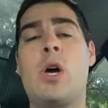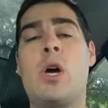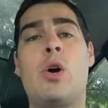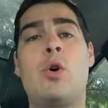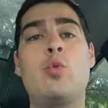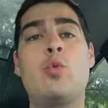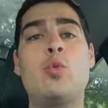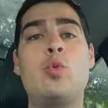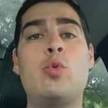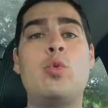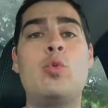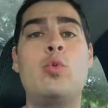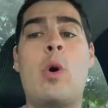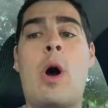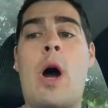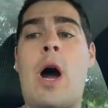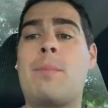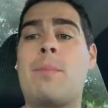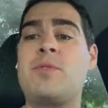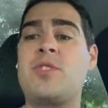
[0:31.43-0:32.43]
who
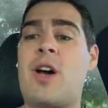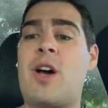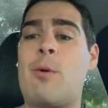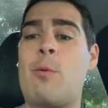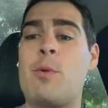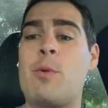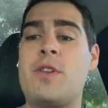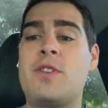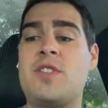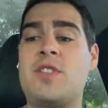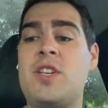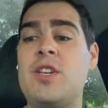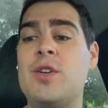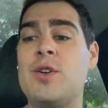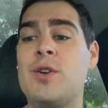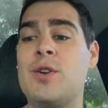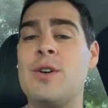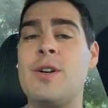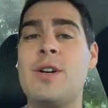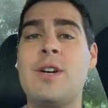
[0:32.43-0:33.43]
hops on with us
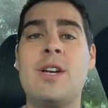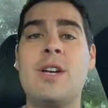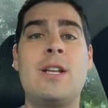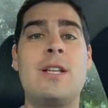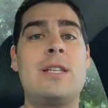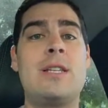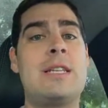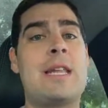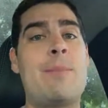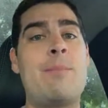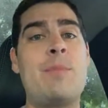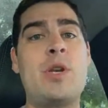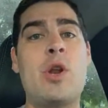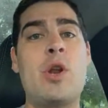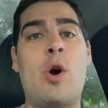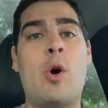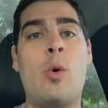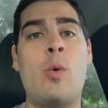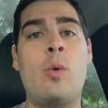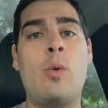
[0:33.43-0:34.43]
here. Let me
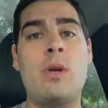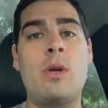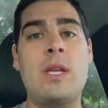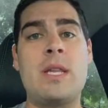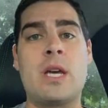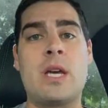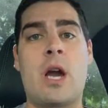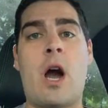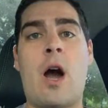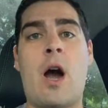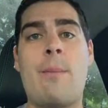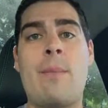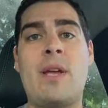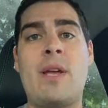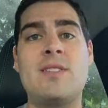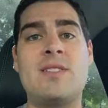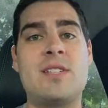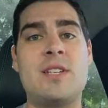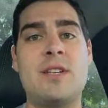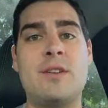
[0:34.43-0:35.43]
know in the
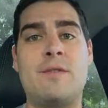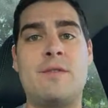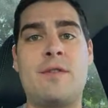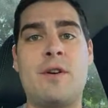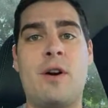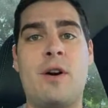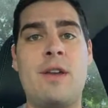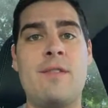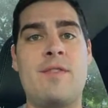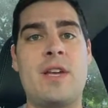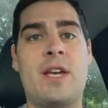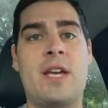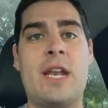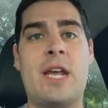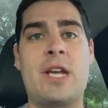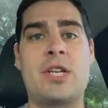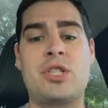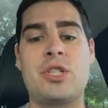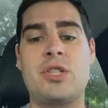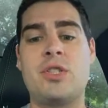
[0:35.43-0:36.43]
comments if the
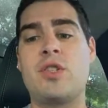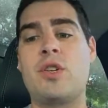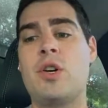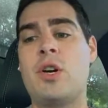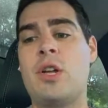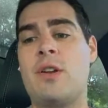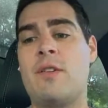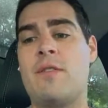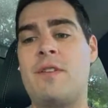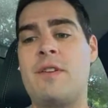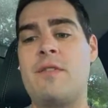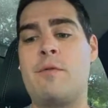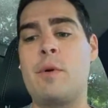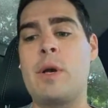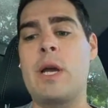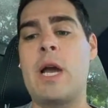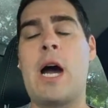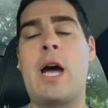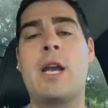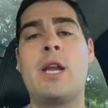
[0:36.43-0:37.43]
connection's good, if
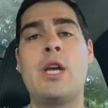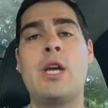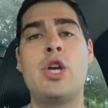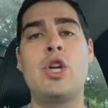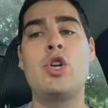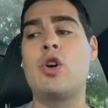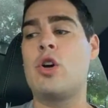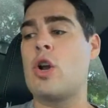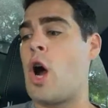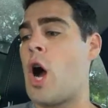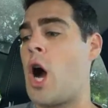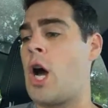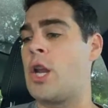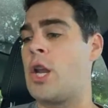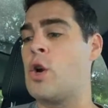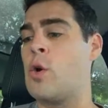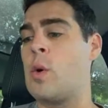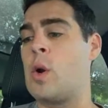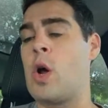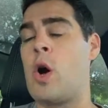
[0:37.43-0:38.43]
we got good
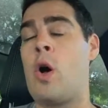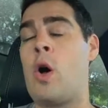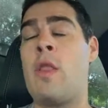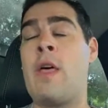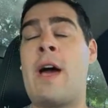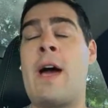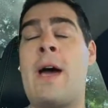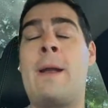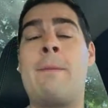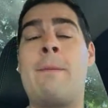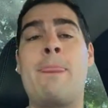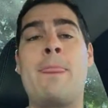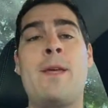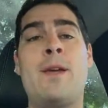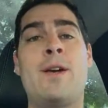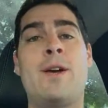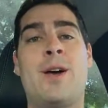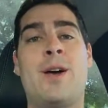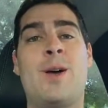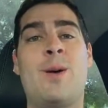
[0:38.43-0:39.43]
audio and all that,
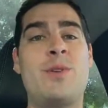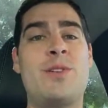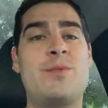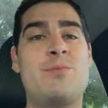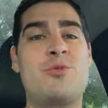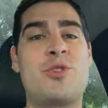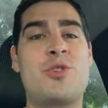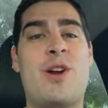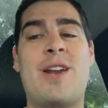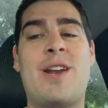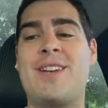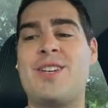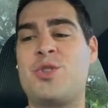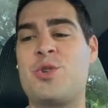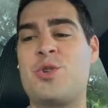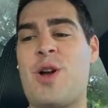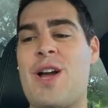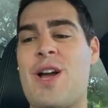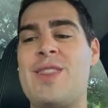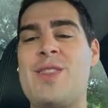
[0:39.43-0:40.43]
because
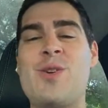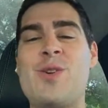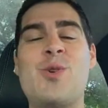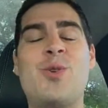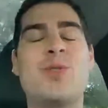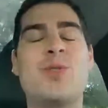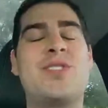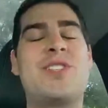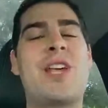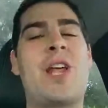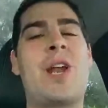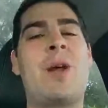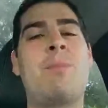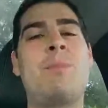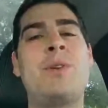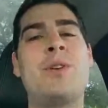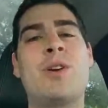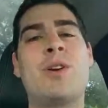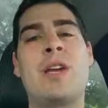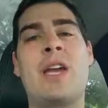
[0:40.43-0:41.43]
I'm trying the old
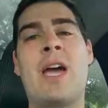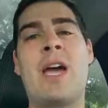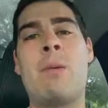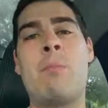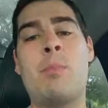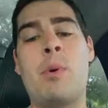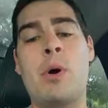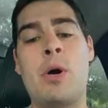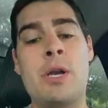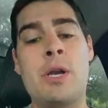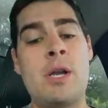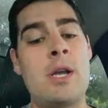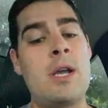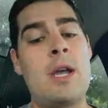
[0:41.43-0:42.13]
setup here again. But